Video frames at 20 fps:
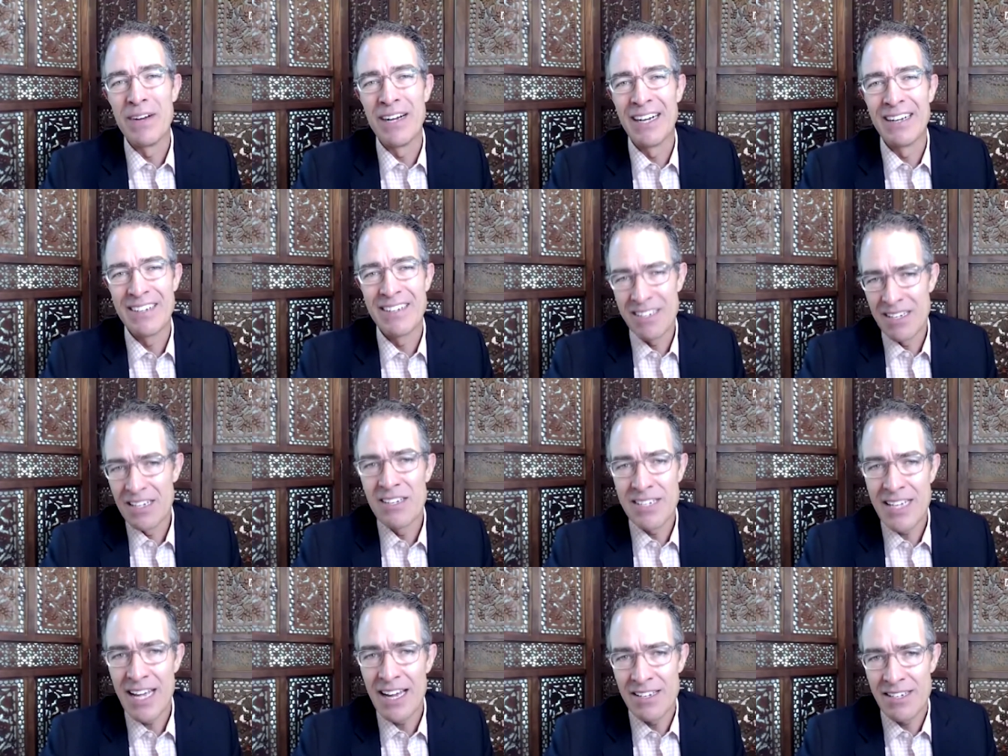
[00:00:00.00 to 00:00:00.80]
uh,
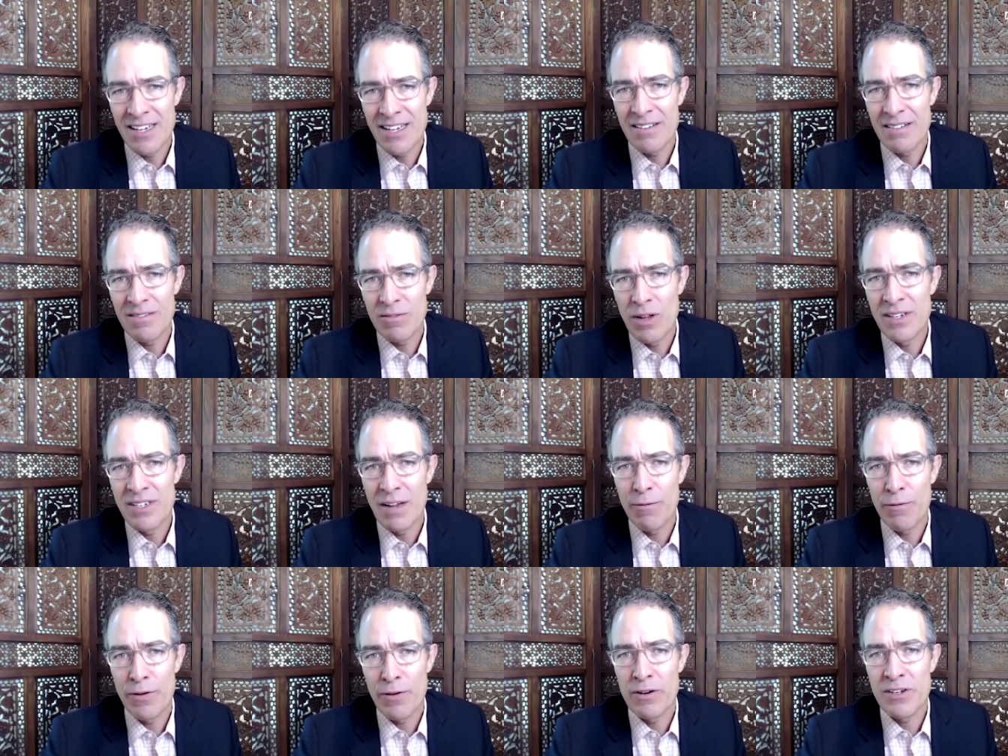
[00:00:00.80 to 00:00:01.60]
is that is that is
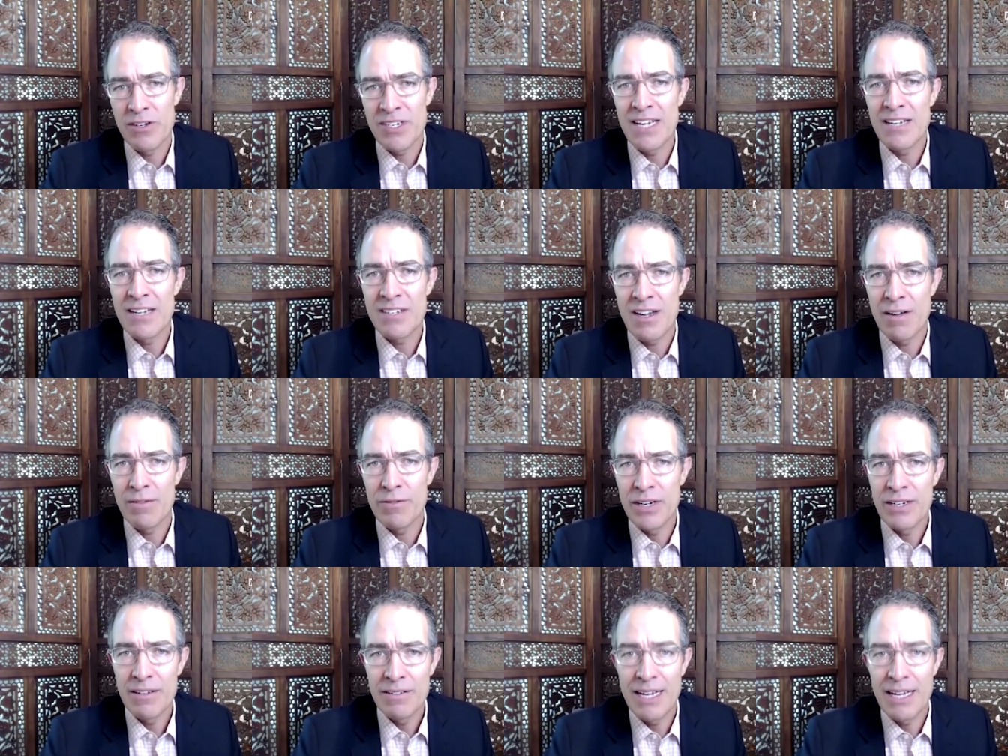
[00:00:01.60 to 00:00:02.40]
that fair to say
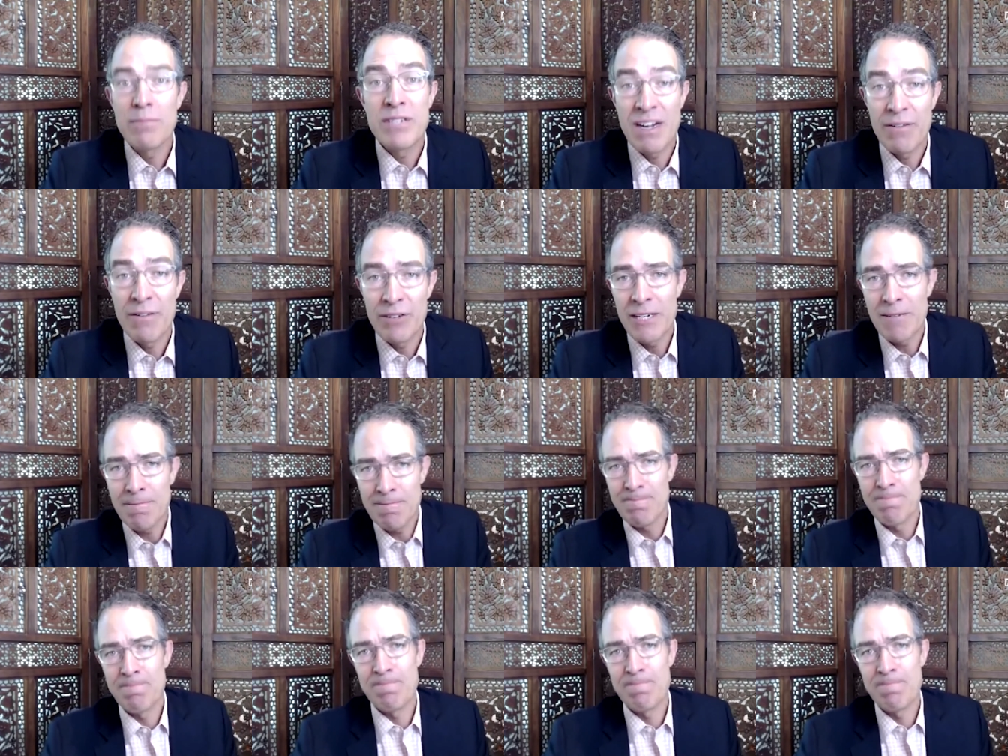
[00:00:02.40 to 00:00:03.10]
stephanie dame stephanie